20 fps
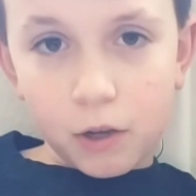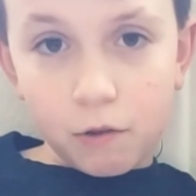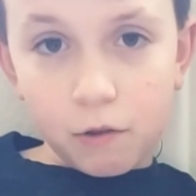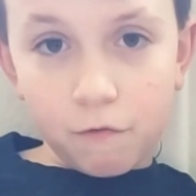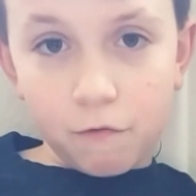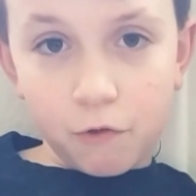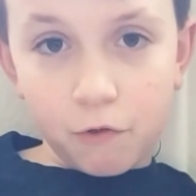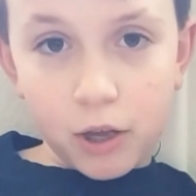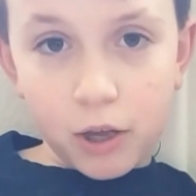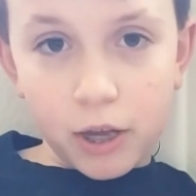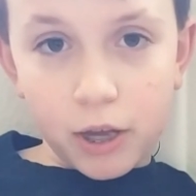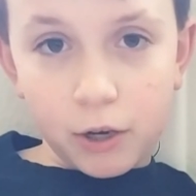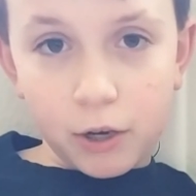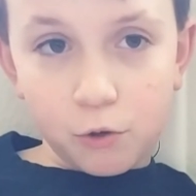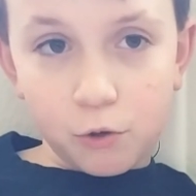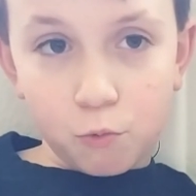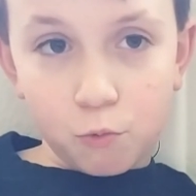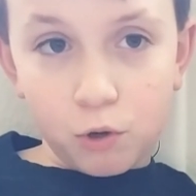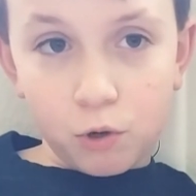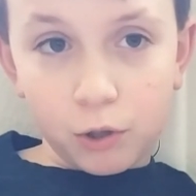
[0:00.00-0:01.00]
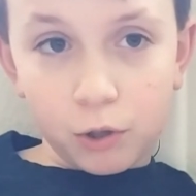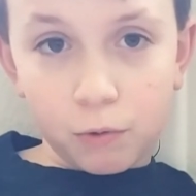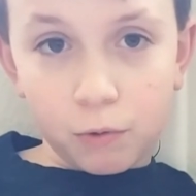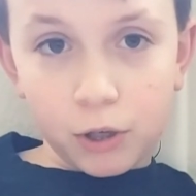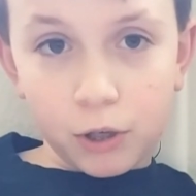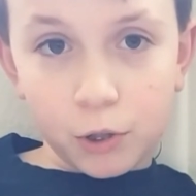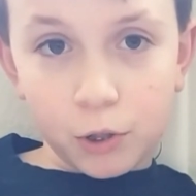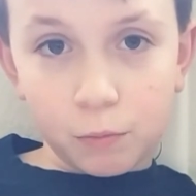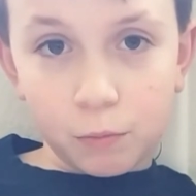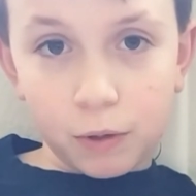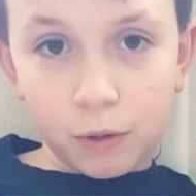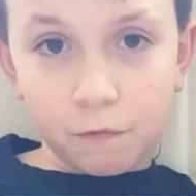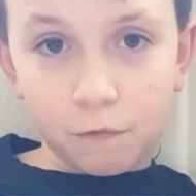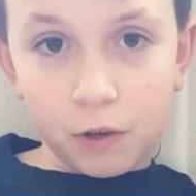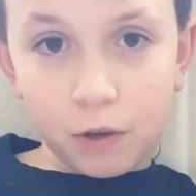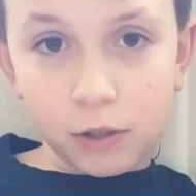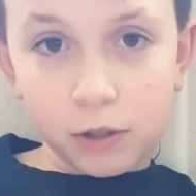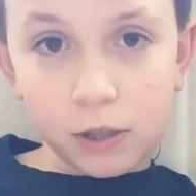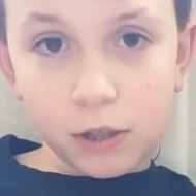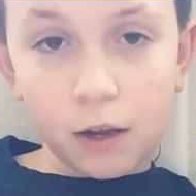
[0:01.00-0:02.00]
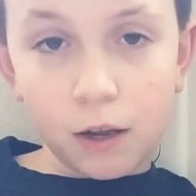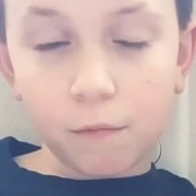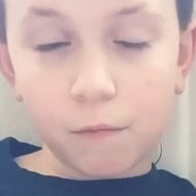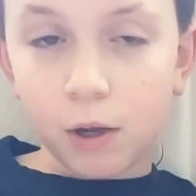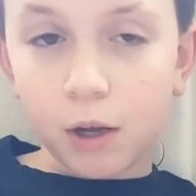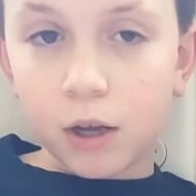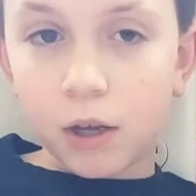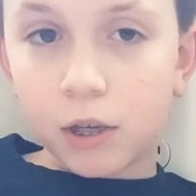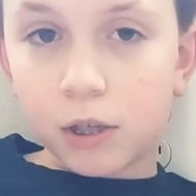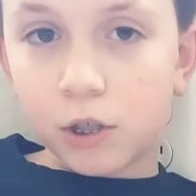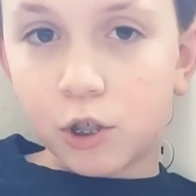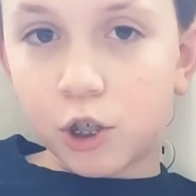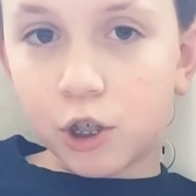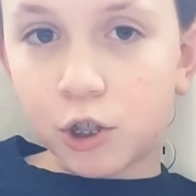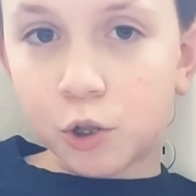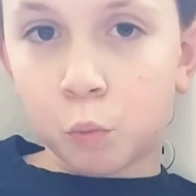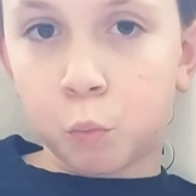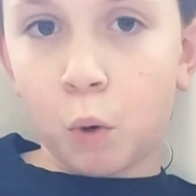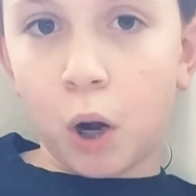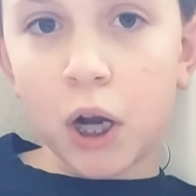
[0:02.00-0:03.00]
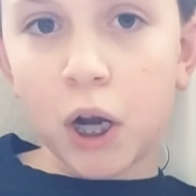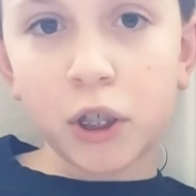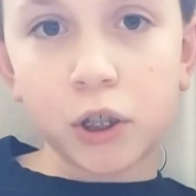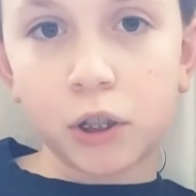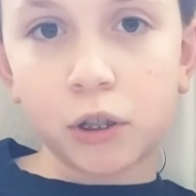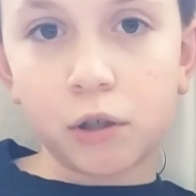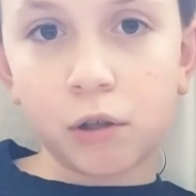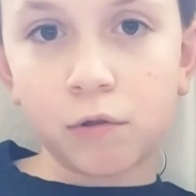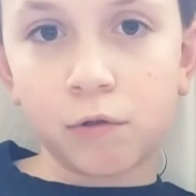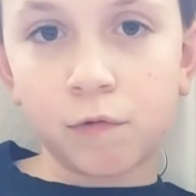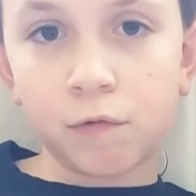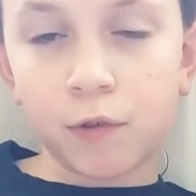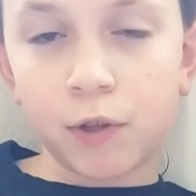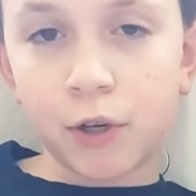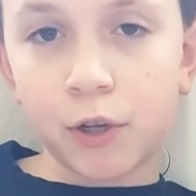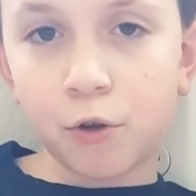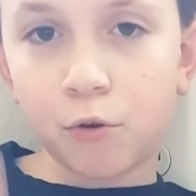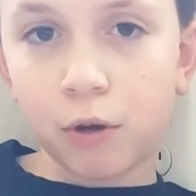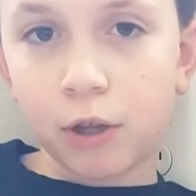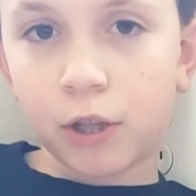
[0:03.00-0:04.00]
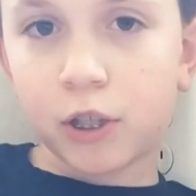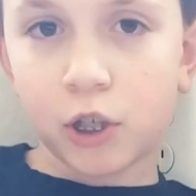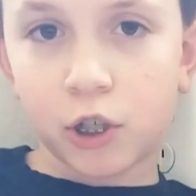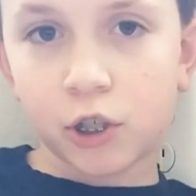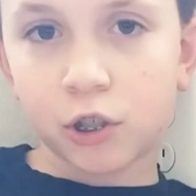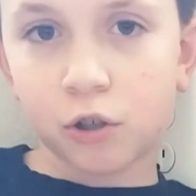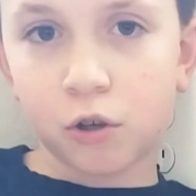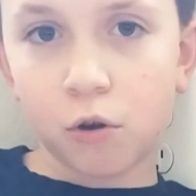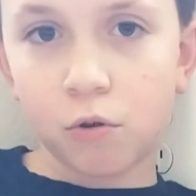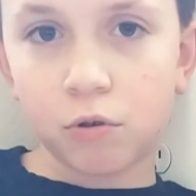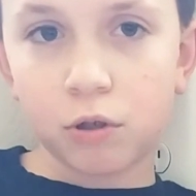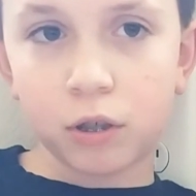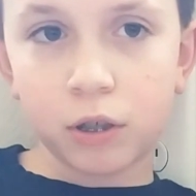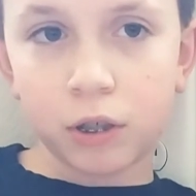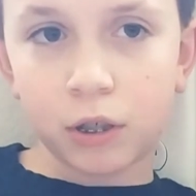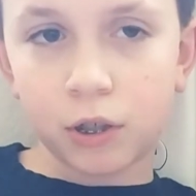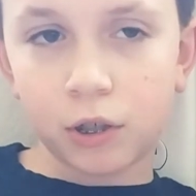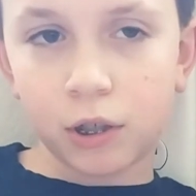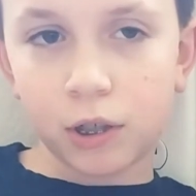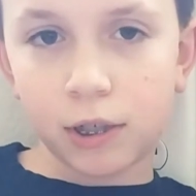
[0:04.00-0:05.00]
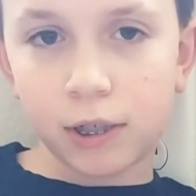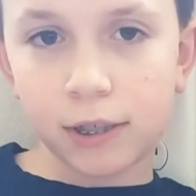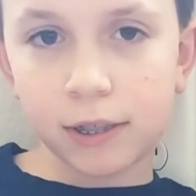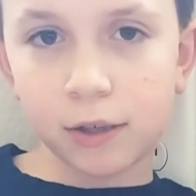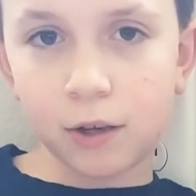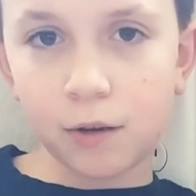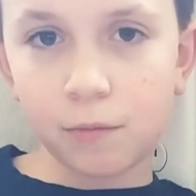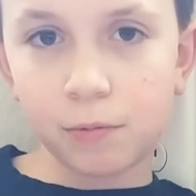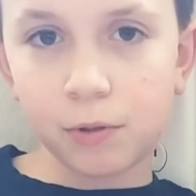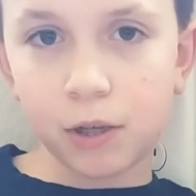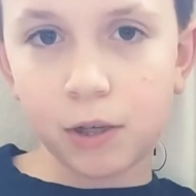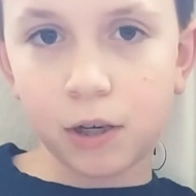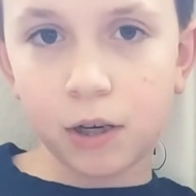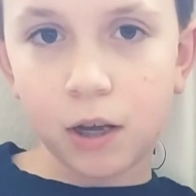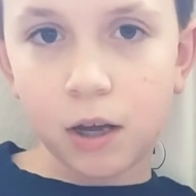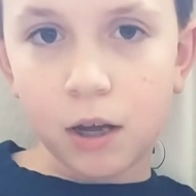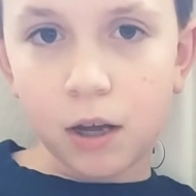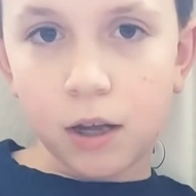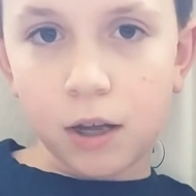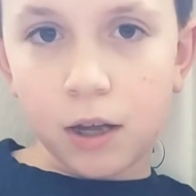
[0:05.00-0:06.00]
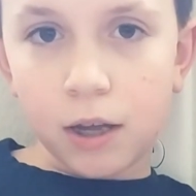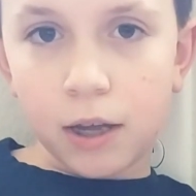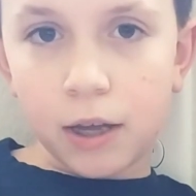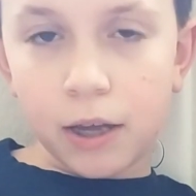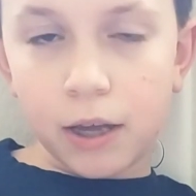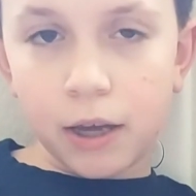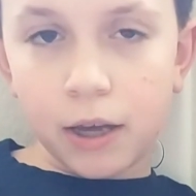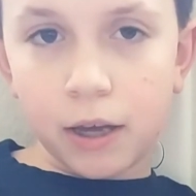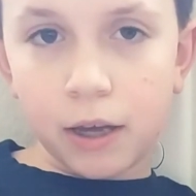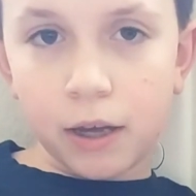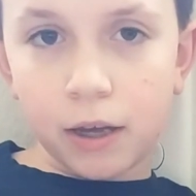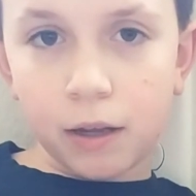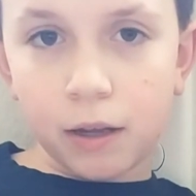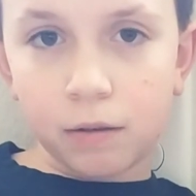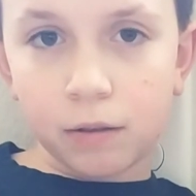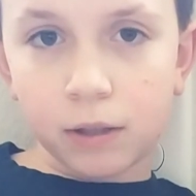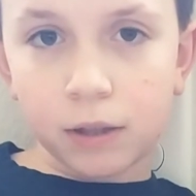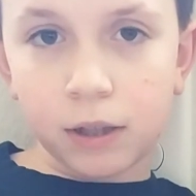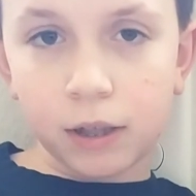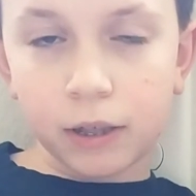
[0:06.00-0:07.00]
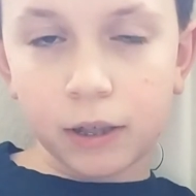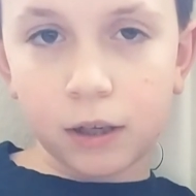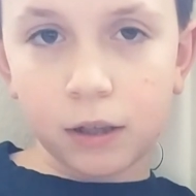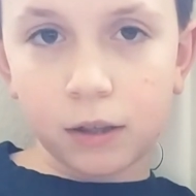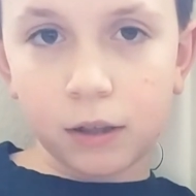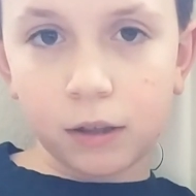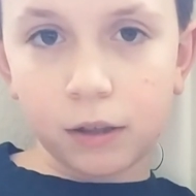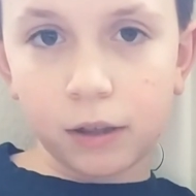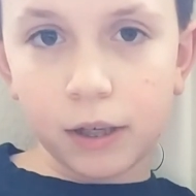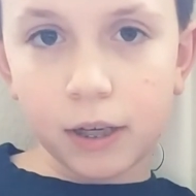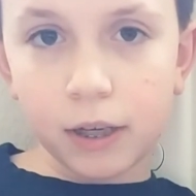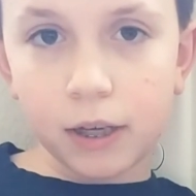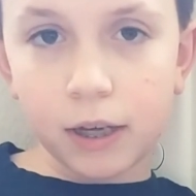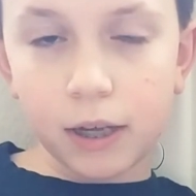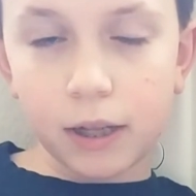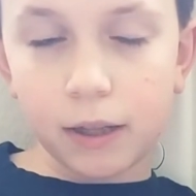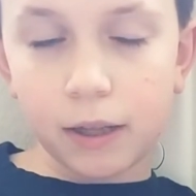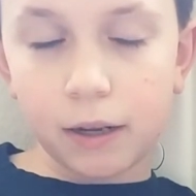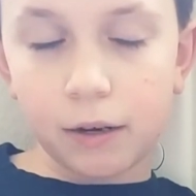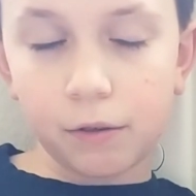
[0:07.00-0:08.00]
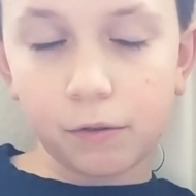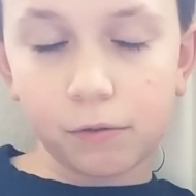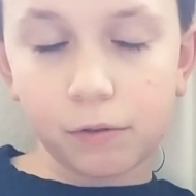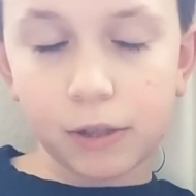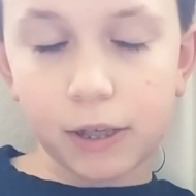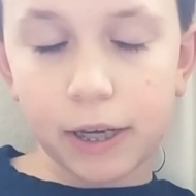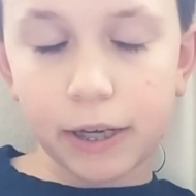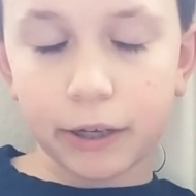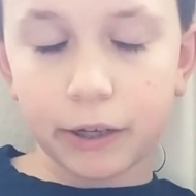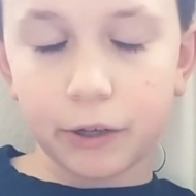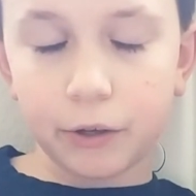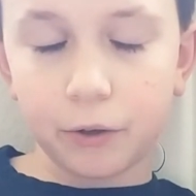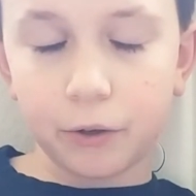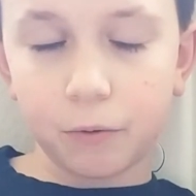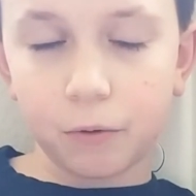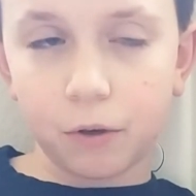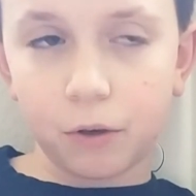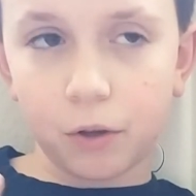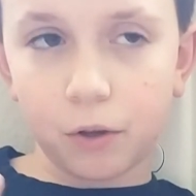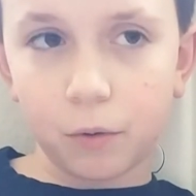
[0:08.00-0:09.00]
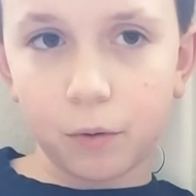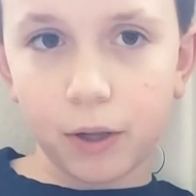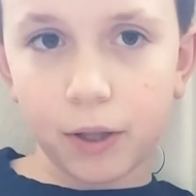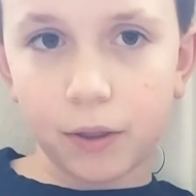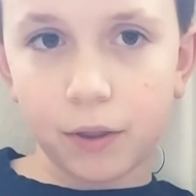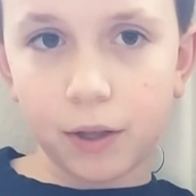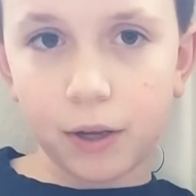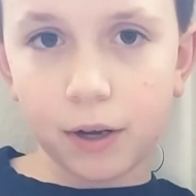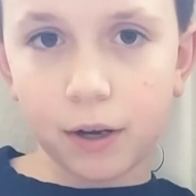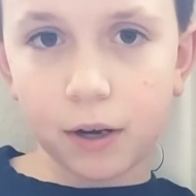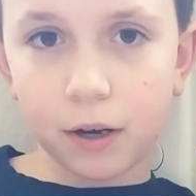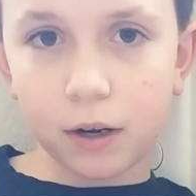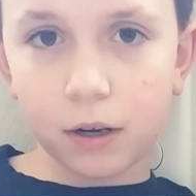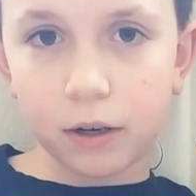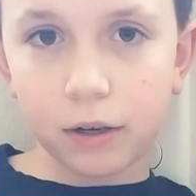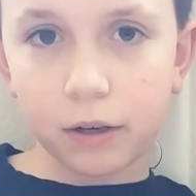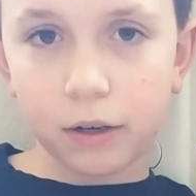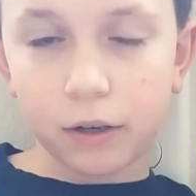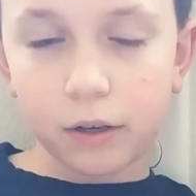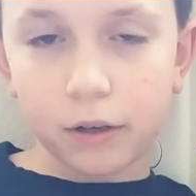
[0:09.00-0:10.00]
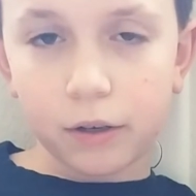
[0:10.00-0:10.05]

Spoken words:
if you really want to do my fun stuff, just watch this video and just go into the description and click on the link, and then it'll take you all the way there